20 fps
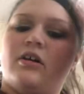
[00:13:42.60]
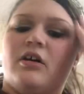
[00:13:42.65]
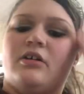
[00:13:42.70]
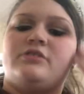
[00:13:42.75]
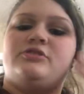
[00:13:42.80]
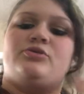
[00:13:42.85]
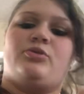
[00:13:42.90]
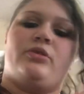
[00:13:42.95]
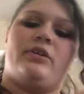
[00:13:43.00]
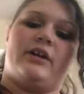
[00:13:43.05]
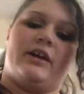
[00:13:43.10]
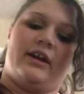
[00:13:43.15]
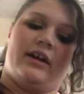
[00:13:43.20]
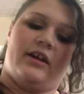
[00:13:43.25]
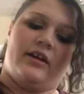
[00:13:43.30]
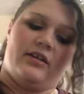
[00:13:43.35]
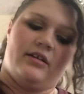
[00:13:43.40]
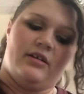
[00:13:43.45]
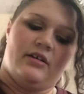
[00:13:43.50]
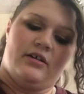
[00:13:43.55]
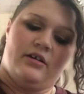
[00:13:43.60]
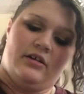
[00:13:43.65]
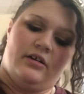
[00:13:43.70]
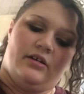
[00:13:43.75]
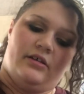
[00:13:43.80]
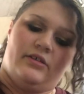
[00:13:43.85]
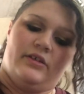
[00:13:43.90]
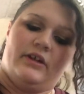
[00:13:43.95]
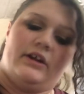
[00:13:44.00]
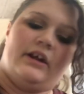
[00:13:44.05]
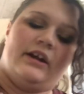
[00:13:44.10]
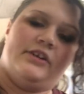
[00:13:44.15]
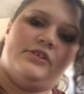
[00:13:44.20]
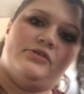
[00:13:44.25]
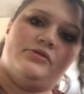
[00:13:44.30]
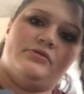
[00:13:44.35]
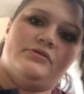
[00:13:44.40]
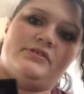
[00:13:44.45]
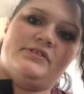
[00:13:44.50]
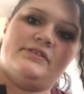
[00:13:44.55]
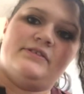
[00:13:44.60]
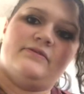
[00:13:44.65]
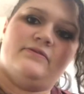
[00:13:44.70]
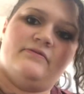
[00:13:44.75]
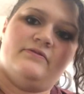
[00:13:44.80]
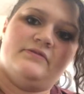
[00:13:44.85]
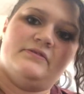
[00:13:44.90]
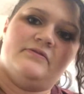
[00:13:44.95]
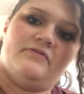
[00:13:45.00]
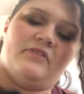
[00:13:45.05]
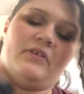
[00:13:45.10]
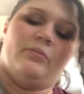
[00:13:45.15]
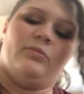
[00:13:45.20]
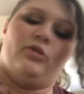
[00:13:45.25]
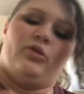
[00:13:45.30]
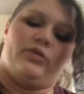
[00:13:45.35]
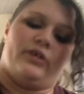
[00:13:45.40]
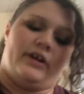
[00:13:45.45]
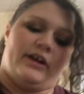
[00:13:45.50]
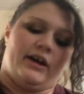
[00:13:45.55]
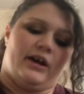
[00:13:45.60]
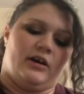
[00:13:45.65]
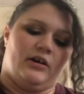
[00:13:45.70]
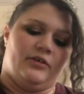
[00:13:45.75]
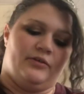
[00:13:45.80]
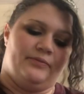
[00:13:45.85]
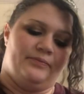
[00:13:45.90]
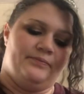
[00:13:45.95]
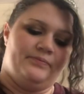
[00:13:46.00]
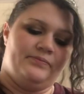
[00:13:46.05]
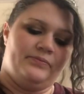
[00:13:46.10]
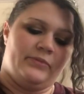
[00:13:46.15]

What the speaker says: contour kit that I use from L'Oreal,